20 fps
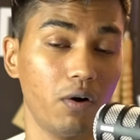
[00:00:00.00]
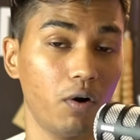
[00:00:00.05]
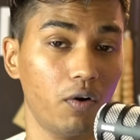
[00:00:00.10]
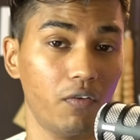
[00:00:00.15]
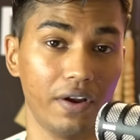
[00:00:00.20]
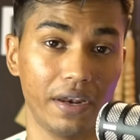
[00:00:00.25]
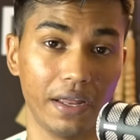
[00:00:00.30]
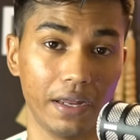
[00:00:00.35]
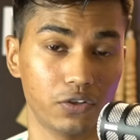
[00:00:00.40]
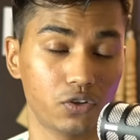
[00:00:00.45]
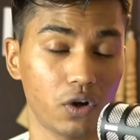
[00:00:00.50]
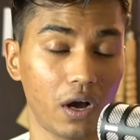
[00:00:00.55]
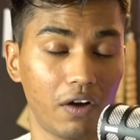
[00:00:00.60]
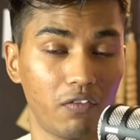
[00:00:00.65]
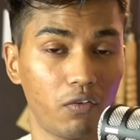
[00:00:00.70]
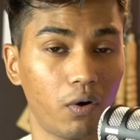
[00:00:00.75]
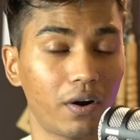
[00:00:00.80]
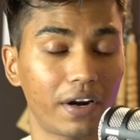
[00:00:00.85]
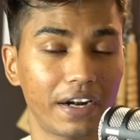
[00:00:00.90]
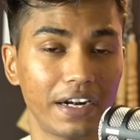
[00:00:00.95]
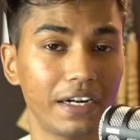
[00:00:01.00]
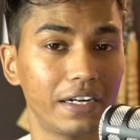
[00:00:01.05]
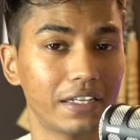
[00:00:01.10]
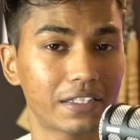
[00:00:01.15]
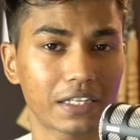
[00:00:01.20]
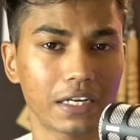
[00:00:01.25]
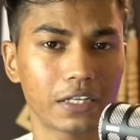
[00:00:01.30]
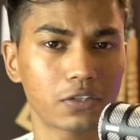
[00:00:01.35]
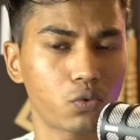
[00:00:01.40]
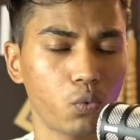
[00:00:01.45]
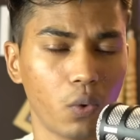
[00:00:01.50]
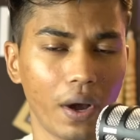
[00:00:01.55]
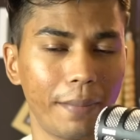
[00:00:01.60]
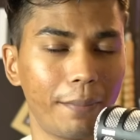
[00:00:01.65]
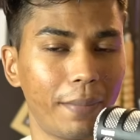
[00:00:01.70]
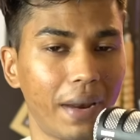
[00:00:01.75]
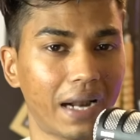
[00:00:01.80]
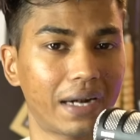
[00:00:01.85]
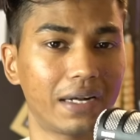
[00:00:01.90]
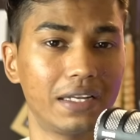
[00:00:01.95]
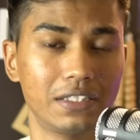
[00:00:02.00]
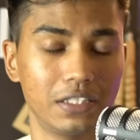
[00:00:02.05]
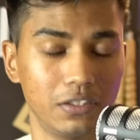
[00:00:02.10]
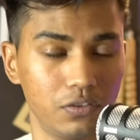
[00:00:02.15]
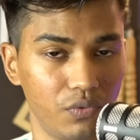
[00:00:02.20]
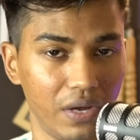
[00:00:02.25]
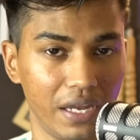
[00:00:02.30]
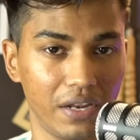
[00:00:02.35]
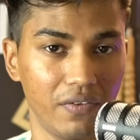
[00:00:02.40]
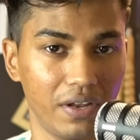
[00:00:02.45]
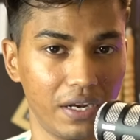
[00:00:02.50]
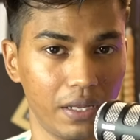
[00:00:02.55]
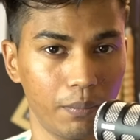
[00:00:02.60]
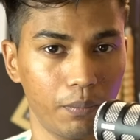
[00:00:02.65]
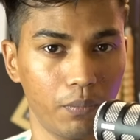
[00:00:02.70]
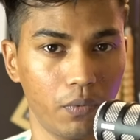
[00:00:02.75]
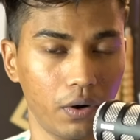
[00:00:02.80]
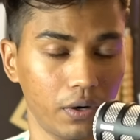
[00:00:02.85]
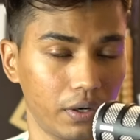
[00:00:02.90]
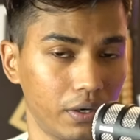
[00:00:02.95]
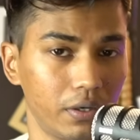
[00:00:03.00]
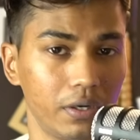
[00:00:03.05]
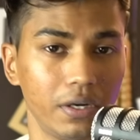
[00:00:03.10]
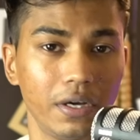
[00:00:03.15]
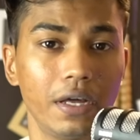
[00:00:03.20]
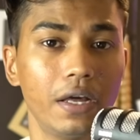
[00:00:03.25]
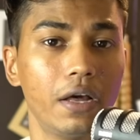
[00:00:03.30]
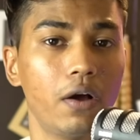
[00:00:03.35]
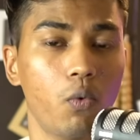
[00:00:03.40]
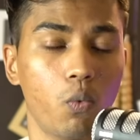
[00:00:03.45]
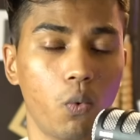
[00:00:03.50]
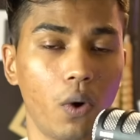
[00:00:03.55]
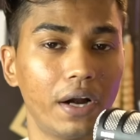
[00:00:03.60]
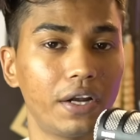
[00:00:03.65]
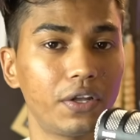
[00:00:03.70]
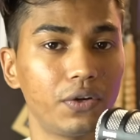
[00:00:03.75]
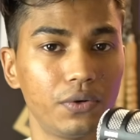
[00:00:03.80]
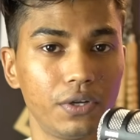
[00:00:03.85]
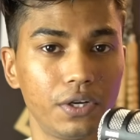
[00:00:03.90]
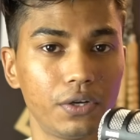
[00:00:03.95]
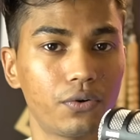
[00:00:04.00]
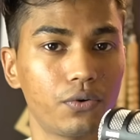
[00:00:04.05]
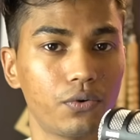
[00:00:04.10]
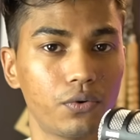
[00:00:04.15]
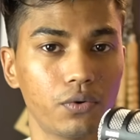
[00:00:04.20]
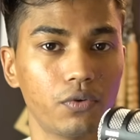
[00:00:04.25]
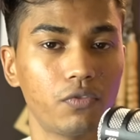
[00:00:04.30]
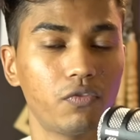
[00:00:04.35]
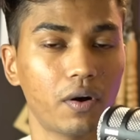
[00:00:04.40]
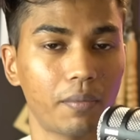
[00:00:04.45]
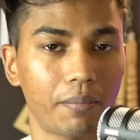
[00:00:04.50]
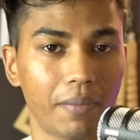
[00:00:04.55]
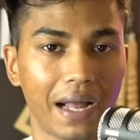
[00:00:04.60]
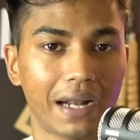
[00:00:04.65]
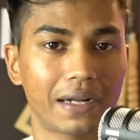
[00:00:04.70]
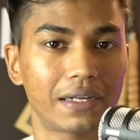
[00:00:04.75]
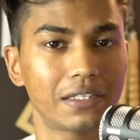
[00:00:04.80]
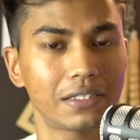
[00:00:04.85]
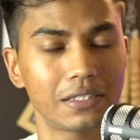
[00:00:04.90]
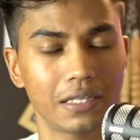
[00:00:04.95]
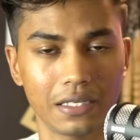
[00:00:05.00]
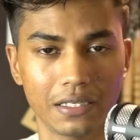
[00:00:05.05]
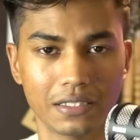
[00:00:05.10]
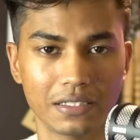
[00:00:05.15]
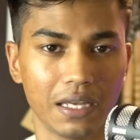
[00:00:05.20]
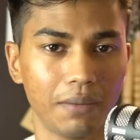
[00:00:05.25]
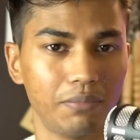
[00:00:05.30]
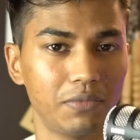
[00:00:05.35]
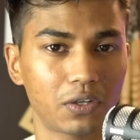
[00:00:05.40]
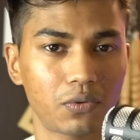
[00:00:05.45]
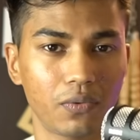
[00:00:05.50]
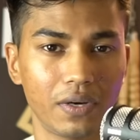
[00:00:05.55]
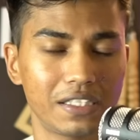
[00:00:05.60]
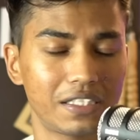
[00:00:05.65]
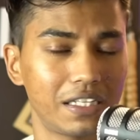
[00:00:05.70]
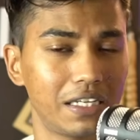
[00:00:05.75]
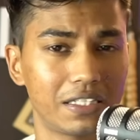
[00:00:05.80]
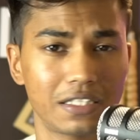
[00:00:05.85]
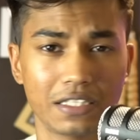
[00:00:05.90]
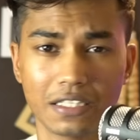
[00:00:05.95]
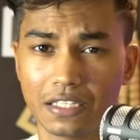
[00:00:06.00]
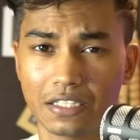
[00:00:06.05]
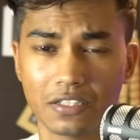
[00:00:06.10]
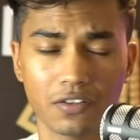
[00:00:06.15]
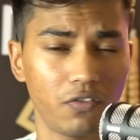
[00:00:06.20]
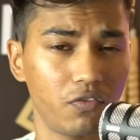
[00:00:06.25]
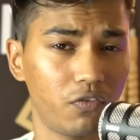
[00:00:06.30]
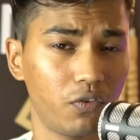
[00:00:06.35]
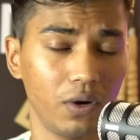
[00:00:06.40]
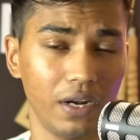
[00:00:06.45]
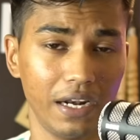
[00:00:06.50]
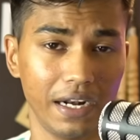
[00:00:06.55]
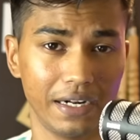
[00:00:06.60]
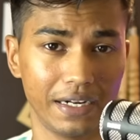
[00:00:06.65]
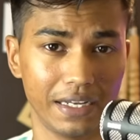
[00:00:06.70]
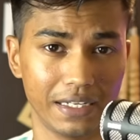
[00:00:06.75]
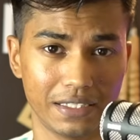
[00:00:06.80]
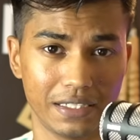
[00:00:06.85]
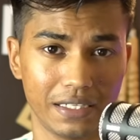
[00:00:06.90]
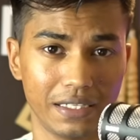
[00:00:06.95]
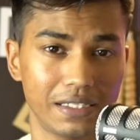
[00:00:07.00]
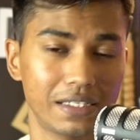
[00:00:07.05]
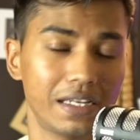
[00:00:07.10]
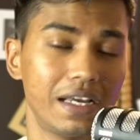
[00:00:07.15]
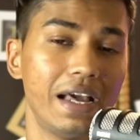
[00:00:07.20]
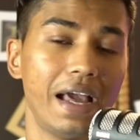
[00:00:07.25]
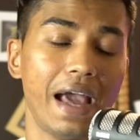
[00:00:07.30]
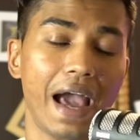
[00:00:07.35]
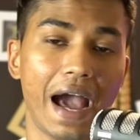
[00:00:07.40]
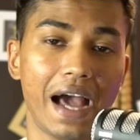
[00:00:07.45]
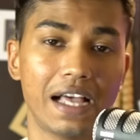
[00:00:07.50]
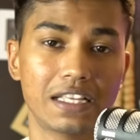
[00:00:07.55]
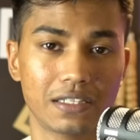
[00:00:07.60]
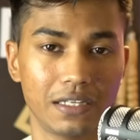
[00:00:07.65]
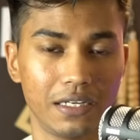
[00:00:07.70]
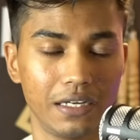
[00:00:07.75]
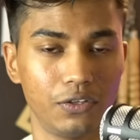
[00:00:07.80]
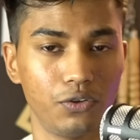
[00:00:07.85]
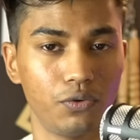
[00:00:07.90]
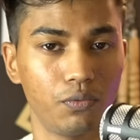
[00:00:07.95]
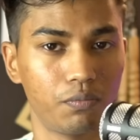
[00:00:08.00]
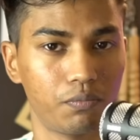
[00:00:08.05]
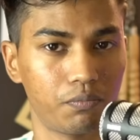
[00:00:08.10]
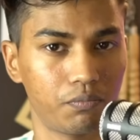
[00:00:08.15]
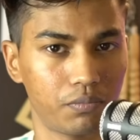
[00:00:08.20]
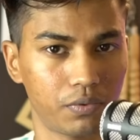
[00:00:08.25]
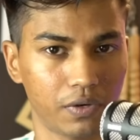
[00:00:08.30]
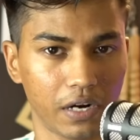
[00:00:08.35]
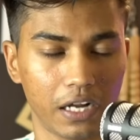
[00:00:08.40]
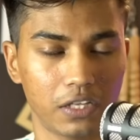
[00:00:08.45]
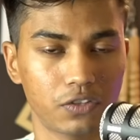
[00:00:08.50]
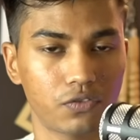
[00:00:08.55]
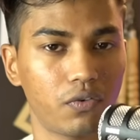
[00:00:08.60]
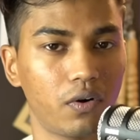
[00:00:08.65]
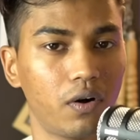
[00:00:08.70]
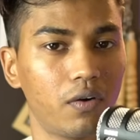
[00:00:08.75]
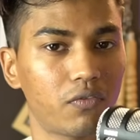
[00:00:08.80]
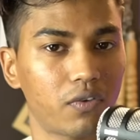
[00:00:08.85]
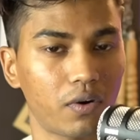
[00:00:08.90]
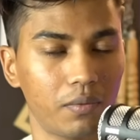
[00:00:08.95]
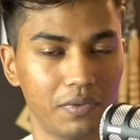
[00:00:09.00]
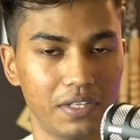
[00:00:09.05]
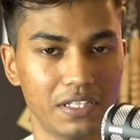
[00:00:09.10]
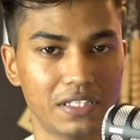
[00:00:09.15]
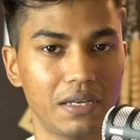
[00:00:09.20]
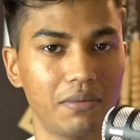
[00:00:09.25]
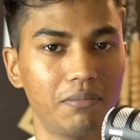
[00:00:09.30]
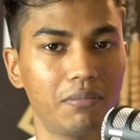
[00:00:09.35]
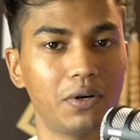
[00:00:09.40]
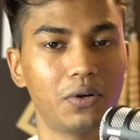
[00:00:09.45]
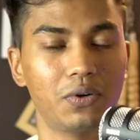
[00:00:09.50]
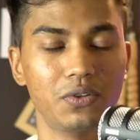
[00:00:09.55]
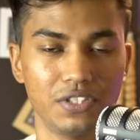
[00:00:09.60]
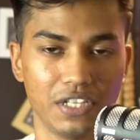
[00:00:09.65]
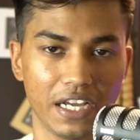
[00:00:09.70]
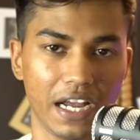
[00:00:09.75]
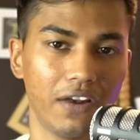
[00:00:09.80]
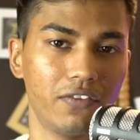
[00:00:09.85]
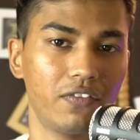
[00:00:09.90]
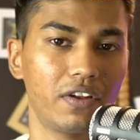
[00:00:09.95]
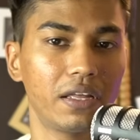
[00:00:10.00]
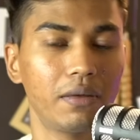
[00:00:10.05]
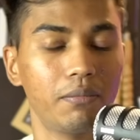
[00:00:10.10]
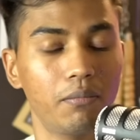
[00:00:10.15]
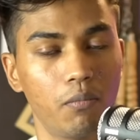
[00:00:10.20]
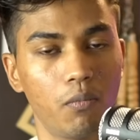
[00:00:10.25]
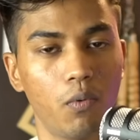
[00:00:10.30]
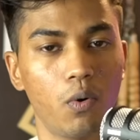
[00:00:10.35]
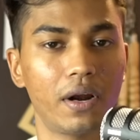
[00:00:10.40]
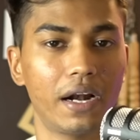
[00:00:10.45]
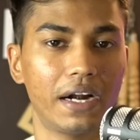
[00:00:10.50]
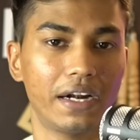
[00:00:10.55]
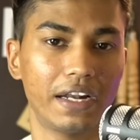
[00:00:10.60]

over here. So I've already discussed why practice is very, very important, what you need to do for practice, subject wise test series, full length test series. As you transform from December to January, more